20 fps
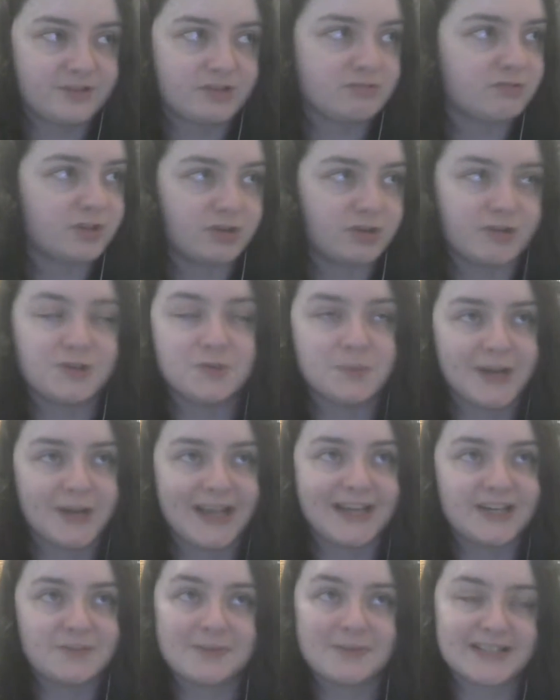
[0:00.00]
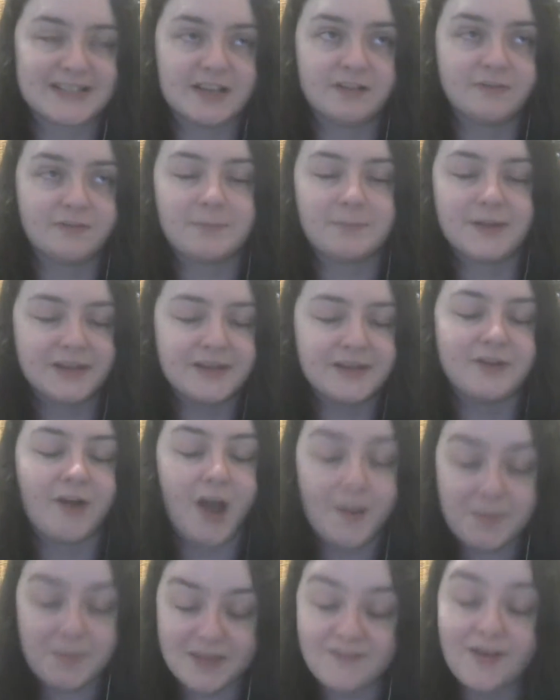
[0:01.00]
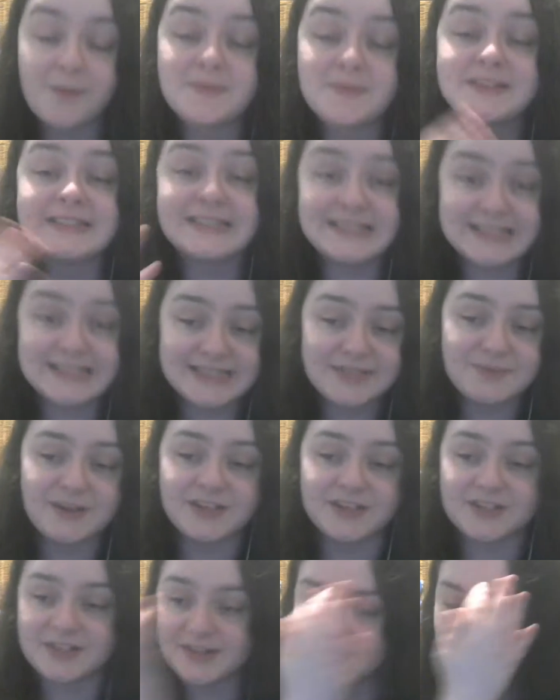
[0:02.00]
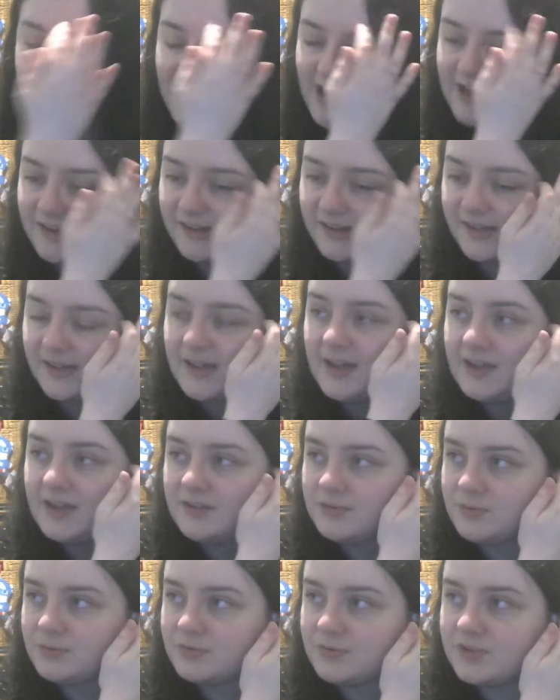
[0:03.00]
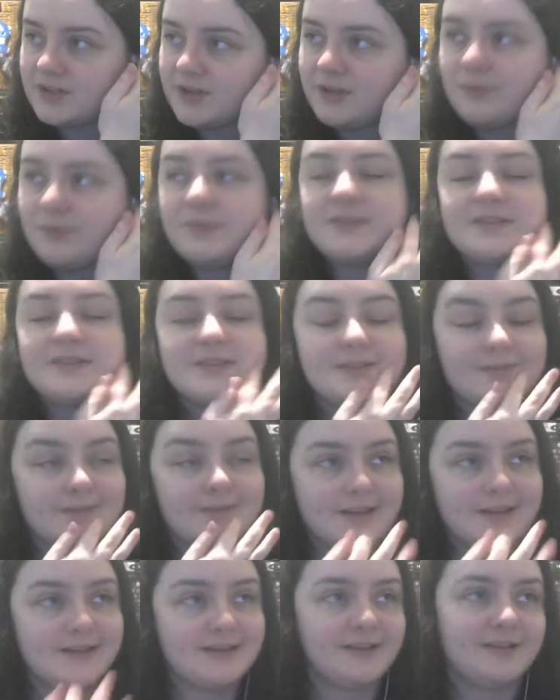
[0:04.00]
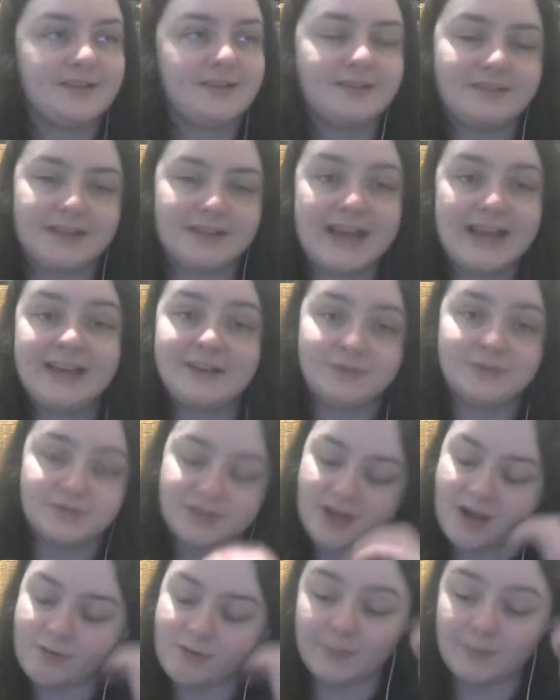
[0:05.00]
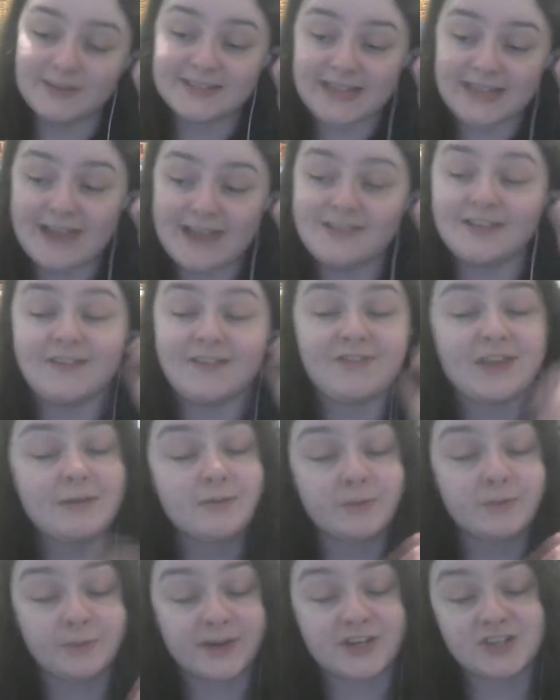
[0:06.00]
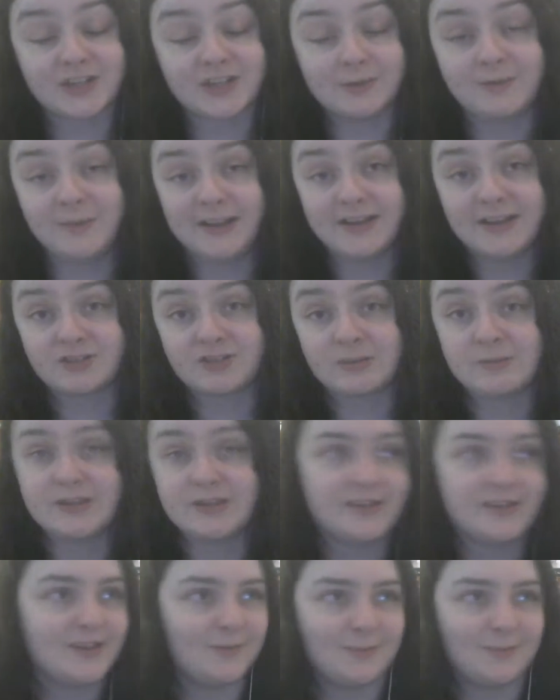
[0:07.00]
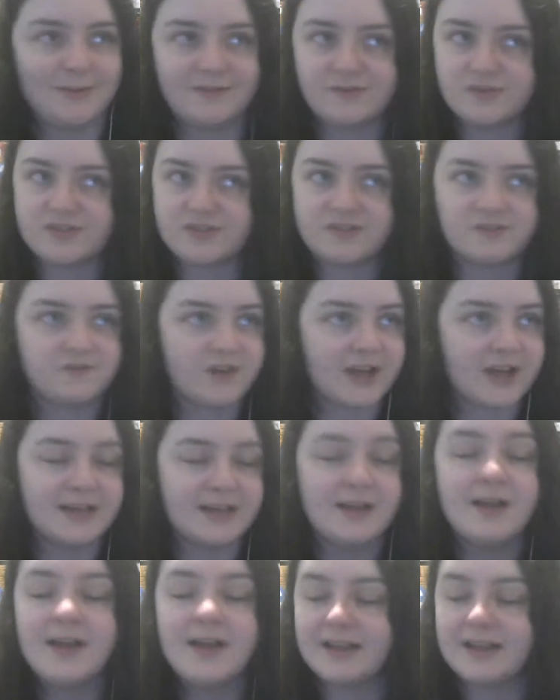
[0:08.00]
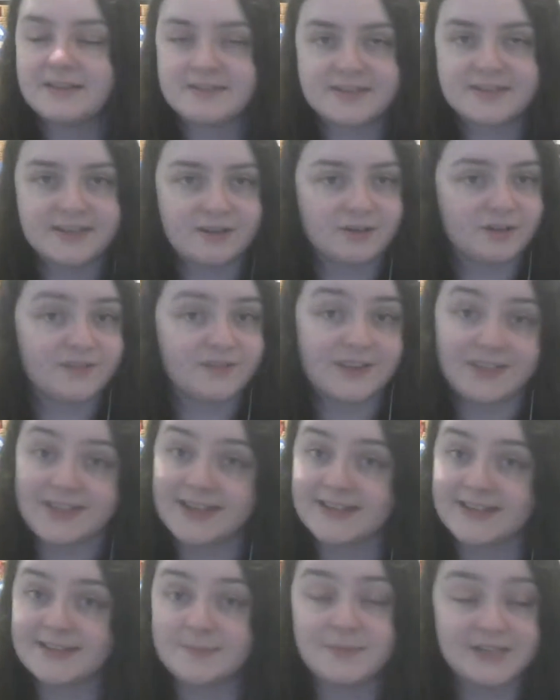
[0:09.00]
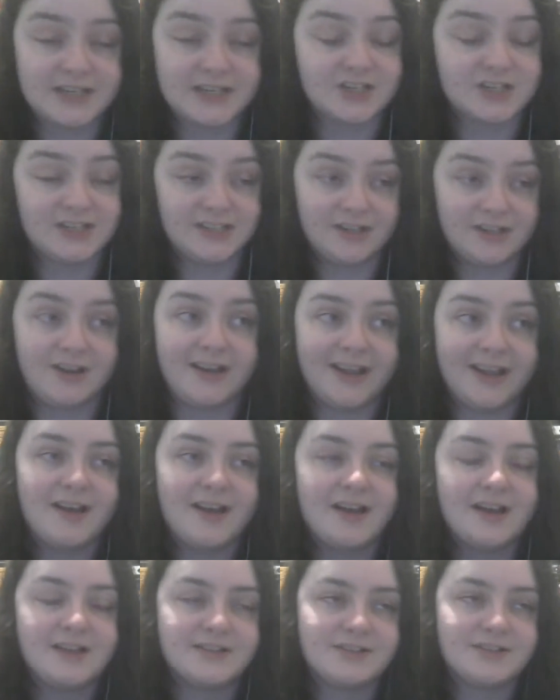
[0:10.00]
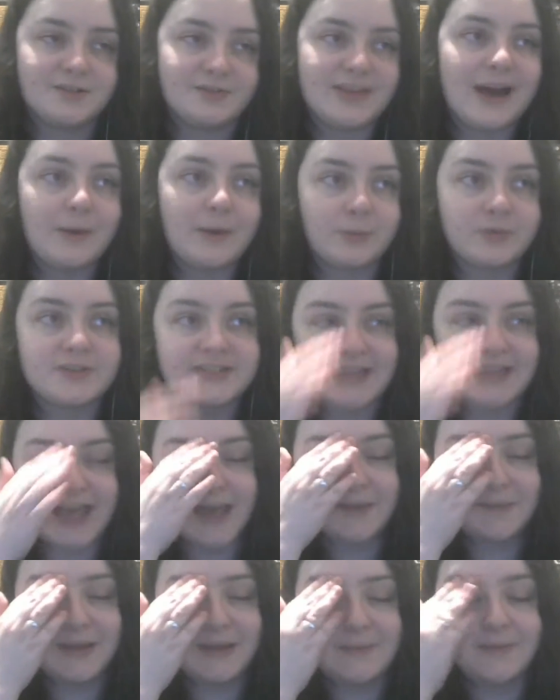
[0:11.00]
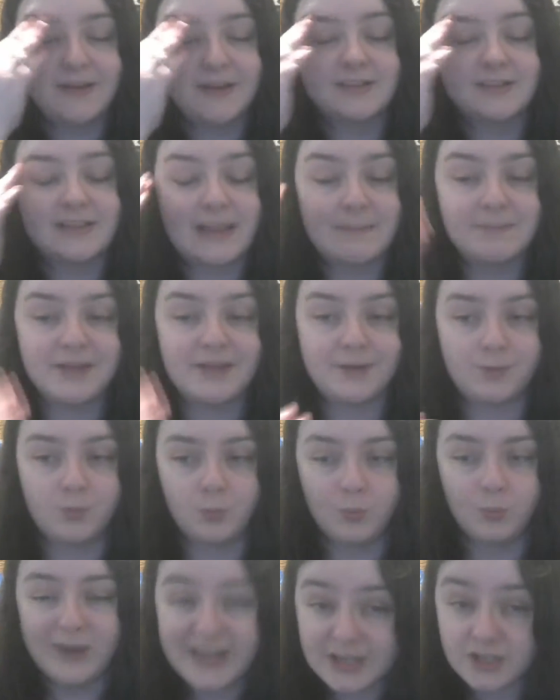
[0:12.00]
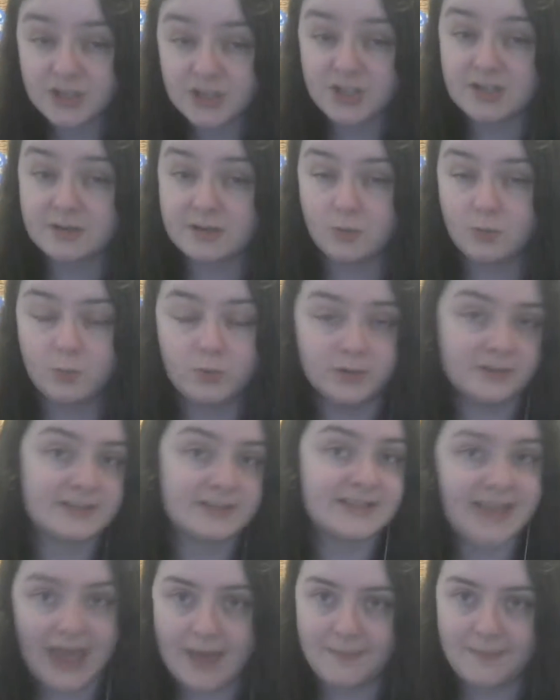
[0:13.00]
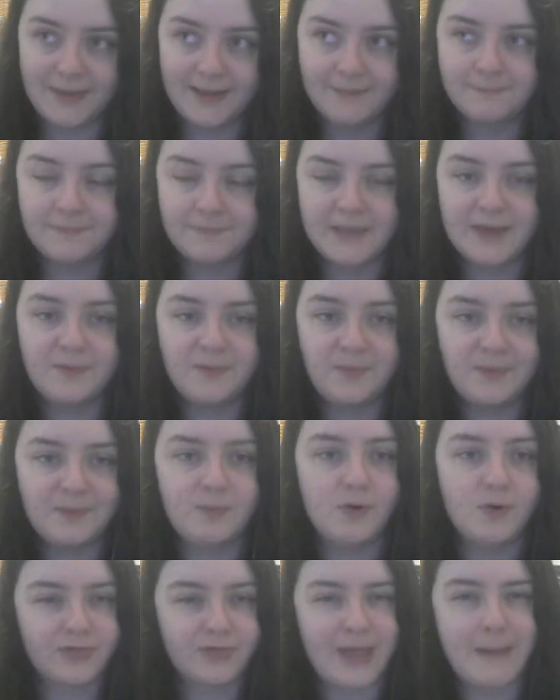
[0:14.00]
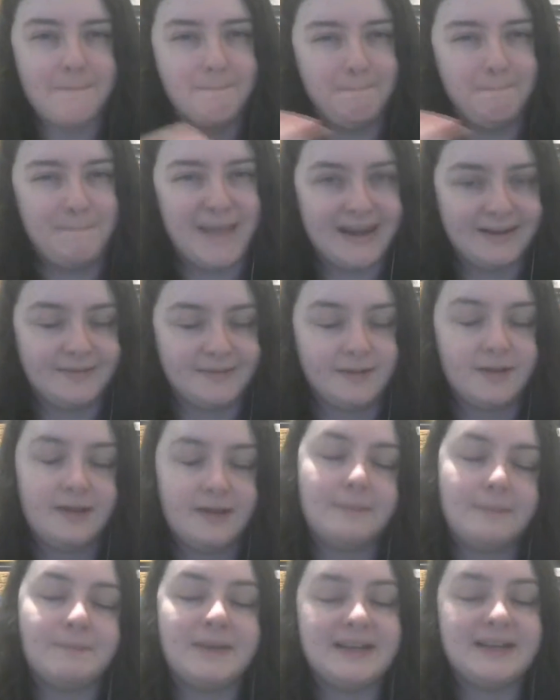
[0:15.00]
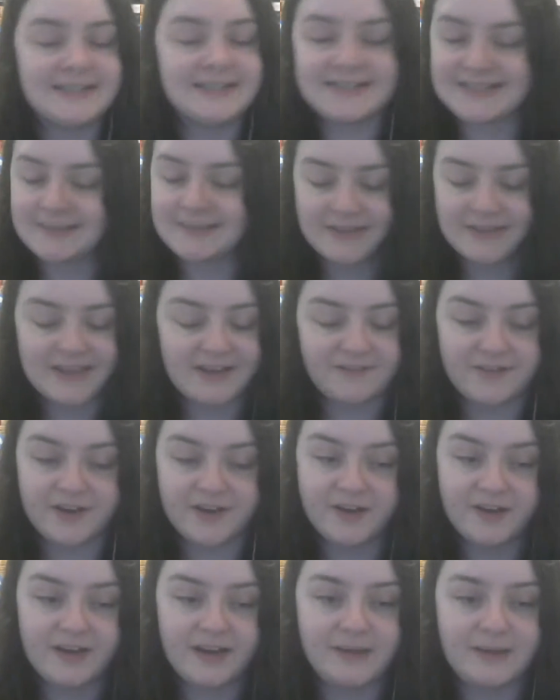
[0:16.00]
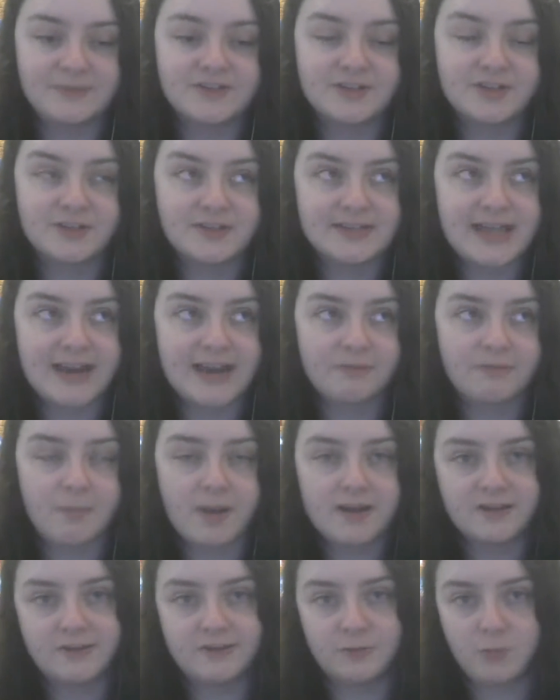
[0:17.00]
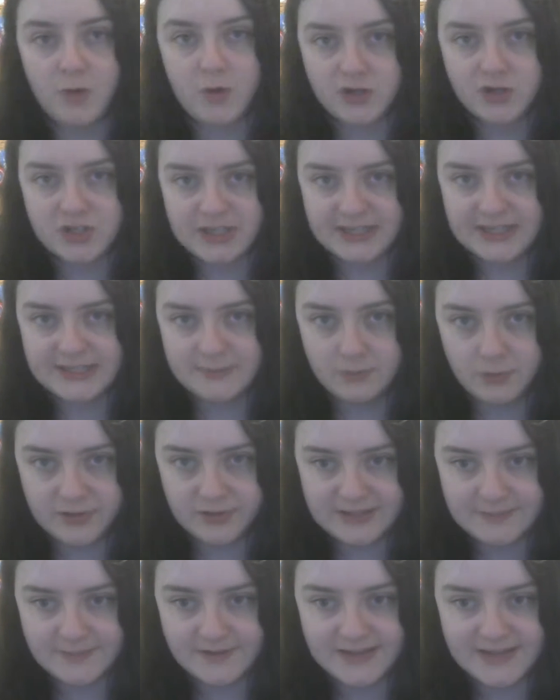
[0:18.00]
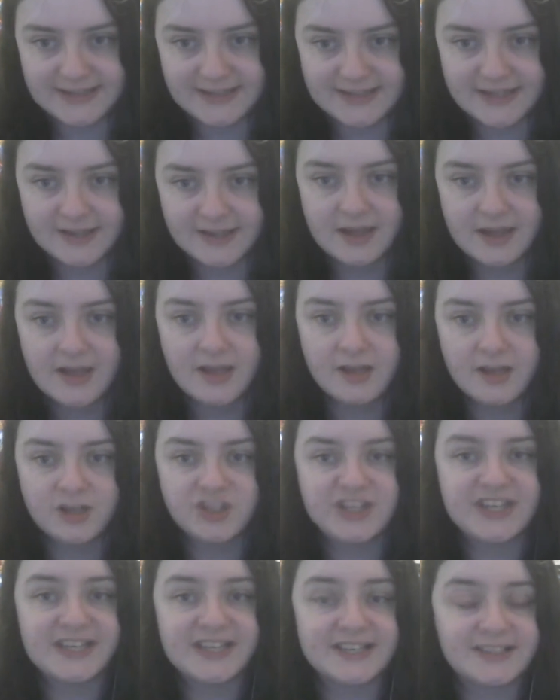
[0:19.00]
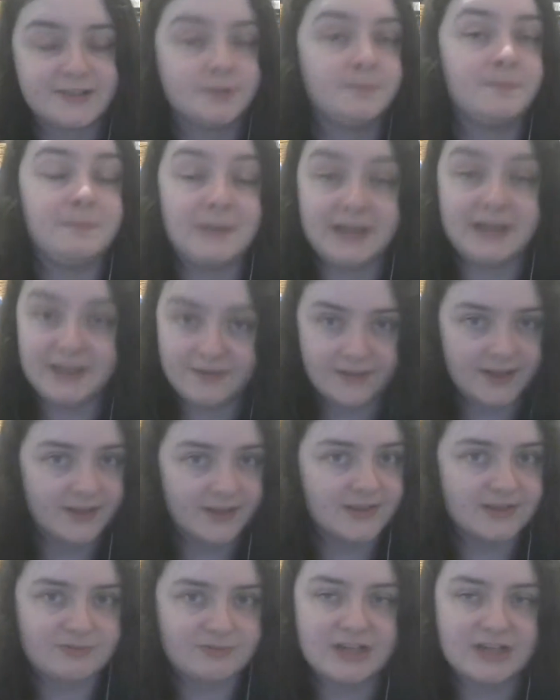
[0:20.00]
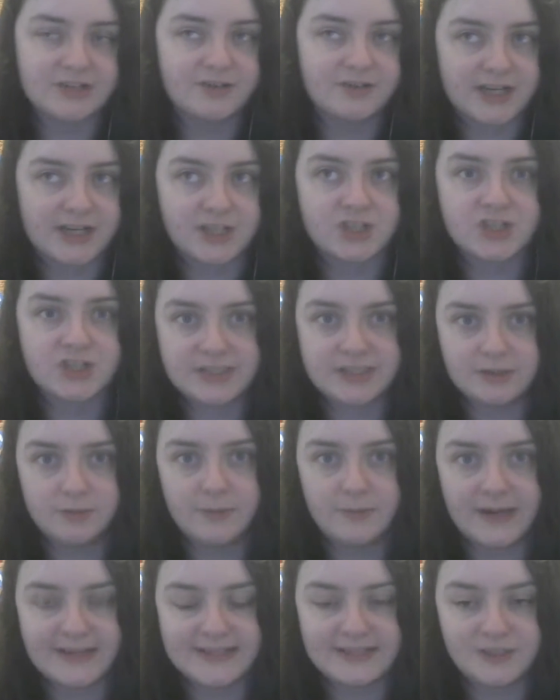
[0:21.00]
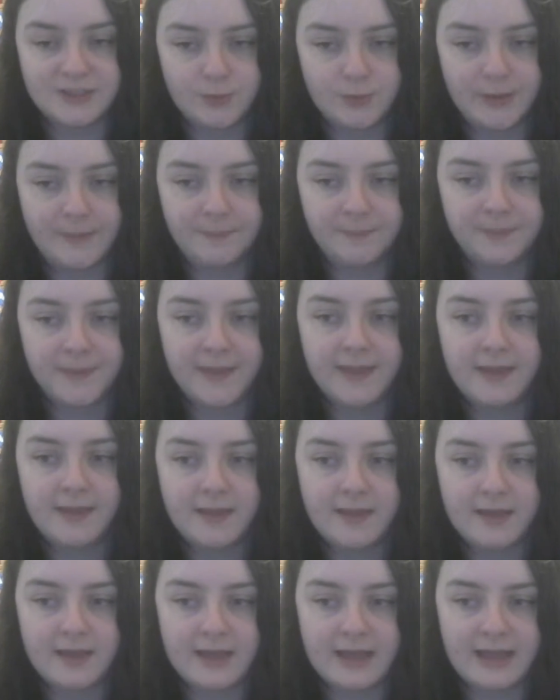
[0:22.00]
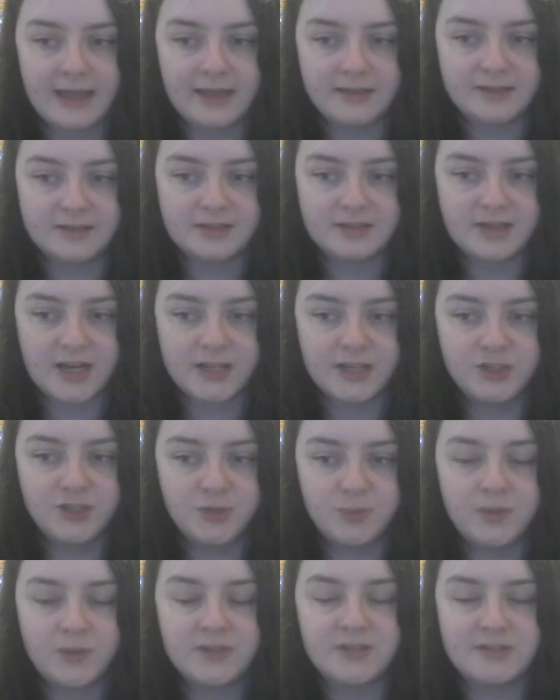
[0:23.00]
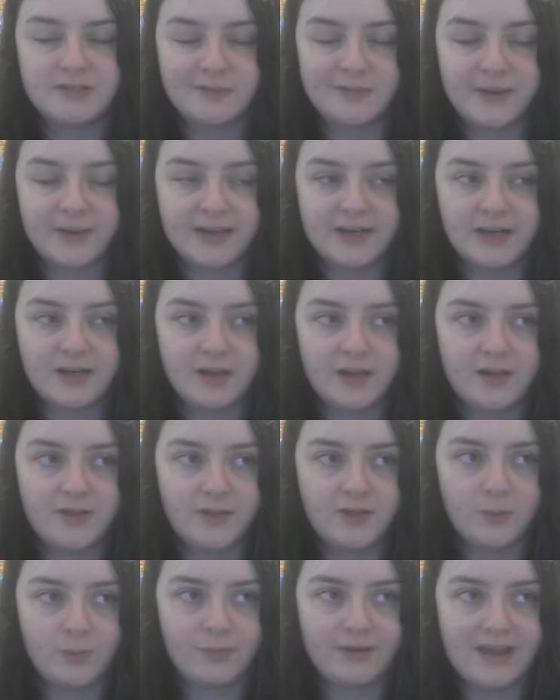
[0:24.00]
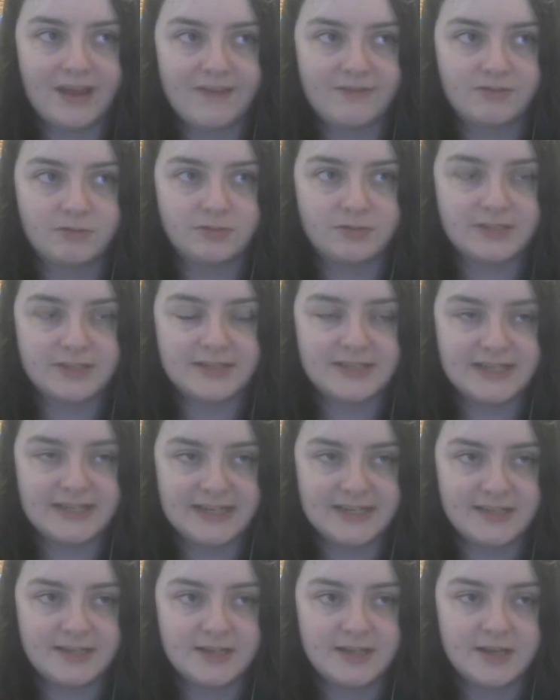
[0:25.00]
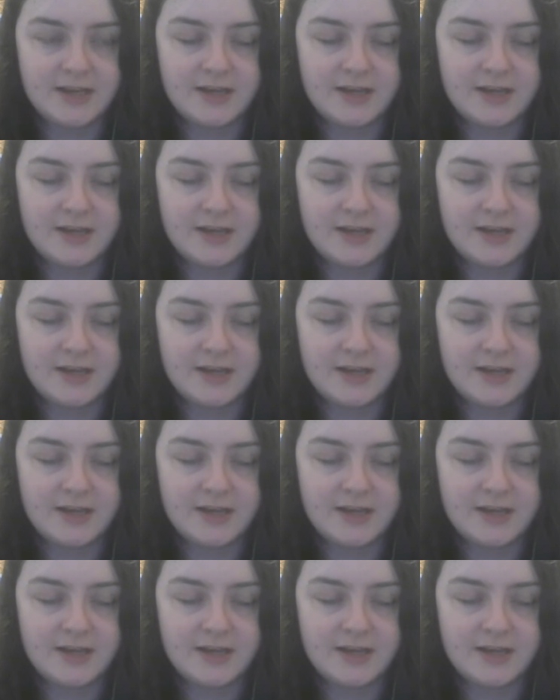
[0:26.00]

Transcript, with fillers: recruitable age myself. But you know, if I was in this situation and I had a daughter who was in her any daughter, I would be scared that if they were a witch, they would be conscripted and they would be forced to fight and see horrific things and potentially die. So that would scare me. But then being a witch wouldn't scare me. It would be what that meant. But it didn't seem like that for her. And it was a good telling reminder that while she is more sympathetic, she is still believing in this rhetoric and she still buys into it. And I do wonder if we're going to learn that whatever Alder did